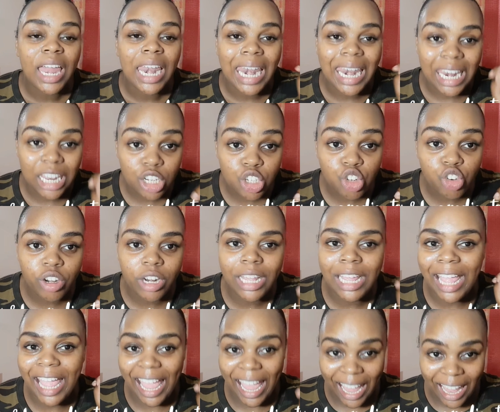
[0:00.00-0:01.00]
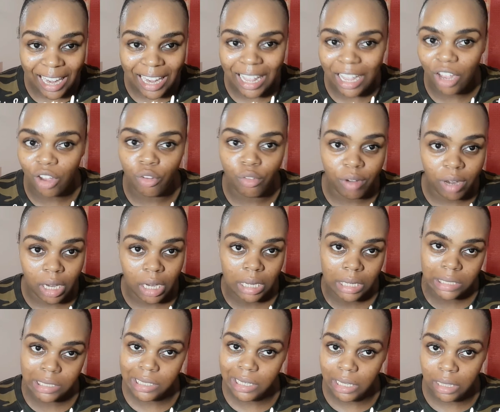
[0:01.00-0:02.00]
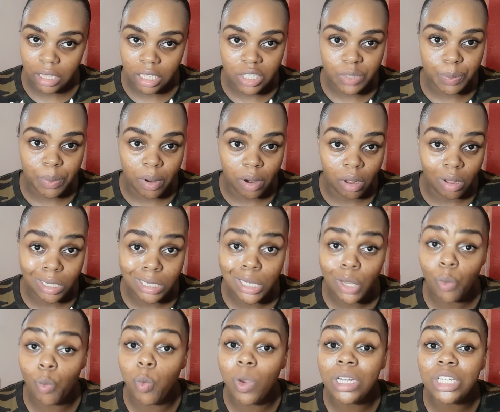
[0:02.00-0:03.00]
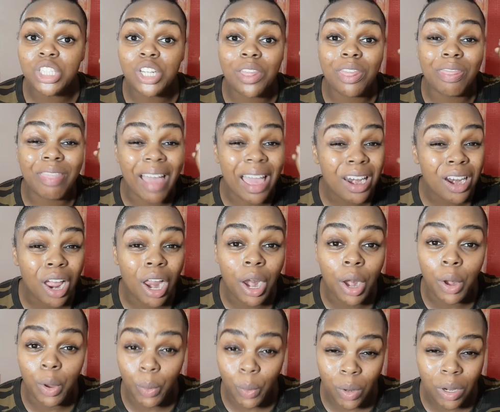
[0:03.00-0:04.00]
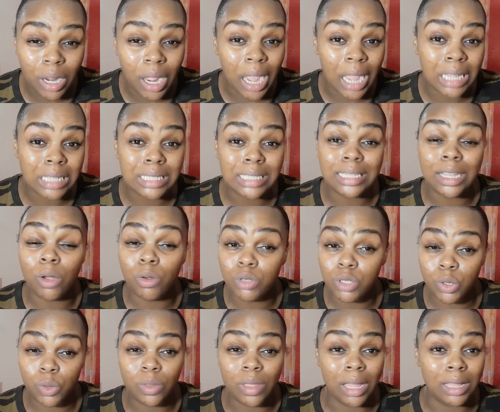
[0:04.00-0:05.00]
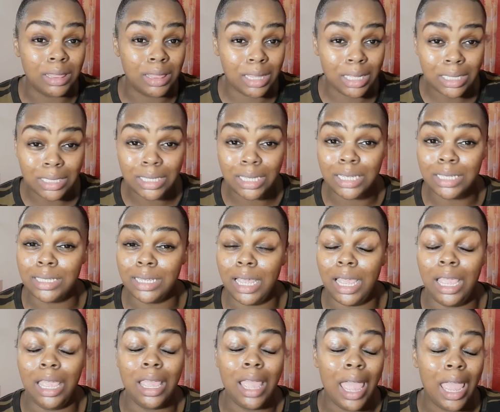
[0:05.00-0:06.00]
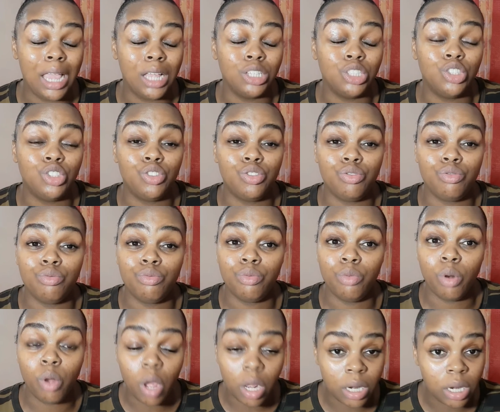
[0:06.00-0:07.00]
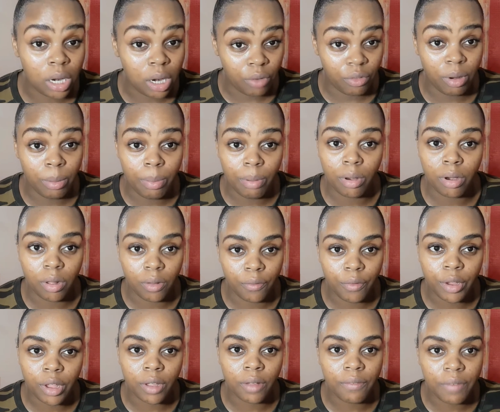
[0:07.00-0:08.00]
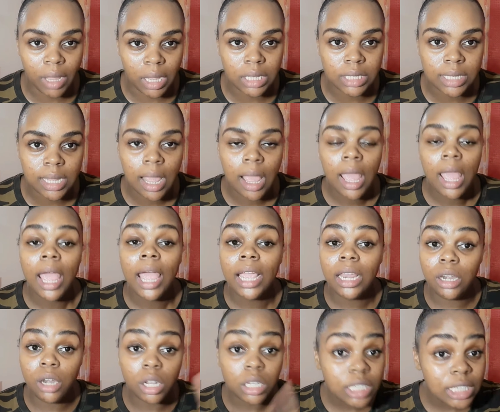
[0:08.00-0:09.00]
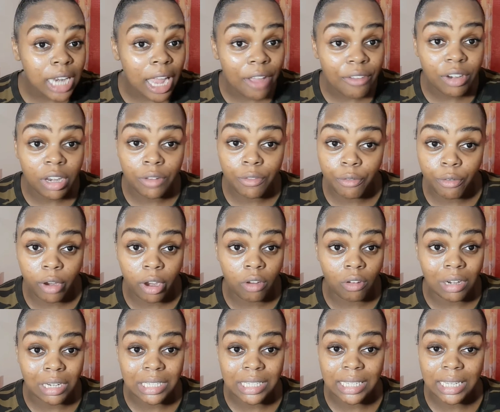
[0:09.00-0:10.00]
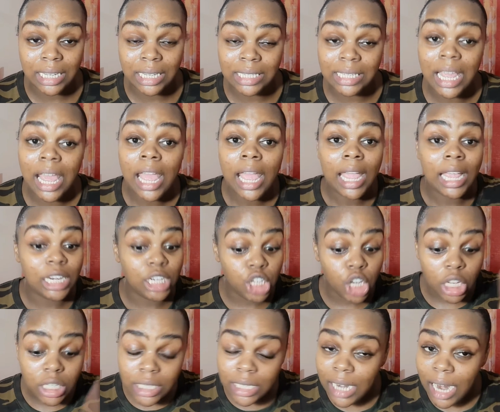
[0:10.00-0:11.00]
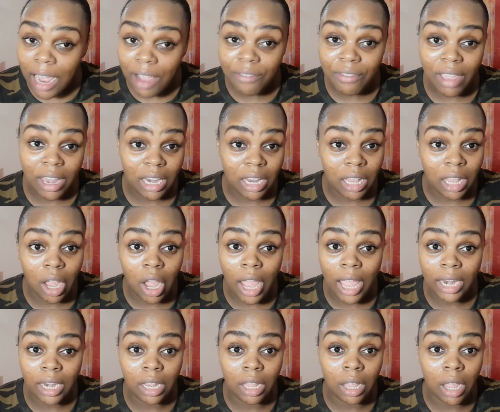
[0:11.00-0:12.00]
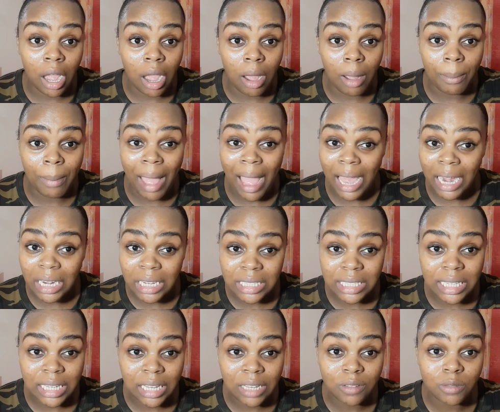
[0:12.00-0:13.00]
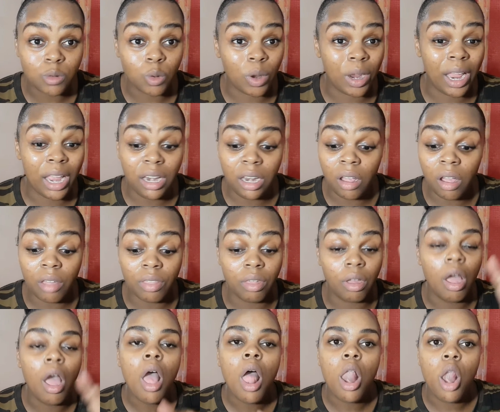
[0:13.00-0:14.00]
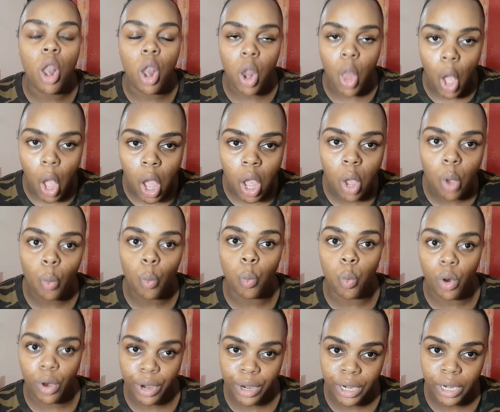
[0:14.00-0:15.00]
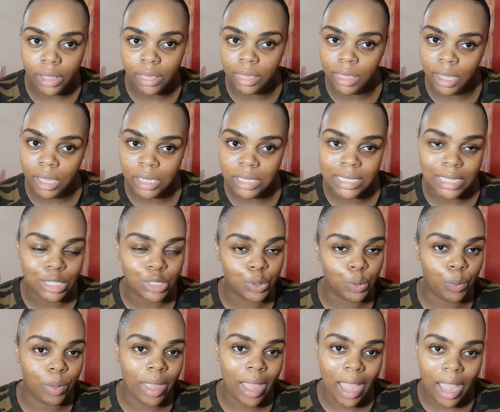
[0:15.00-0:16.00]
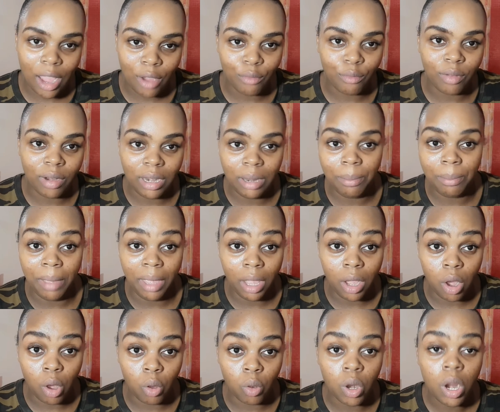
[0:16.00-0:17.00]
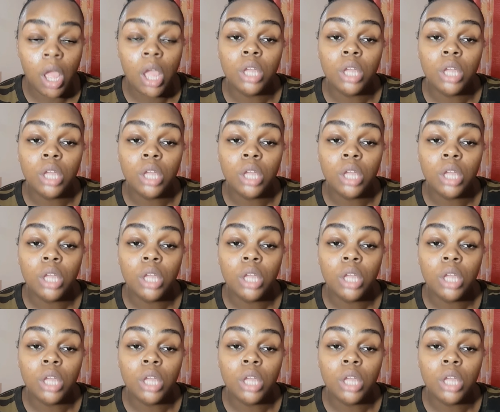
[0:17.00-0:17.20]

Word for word: literally eight ingredients in this product which that alone guys tells you that this is a extraordinary product for your face it doesn't have any fragrances it doesn't have any any um additives or any other long worded things that you can't really make out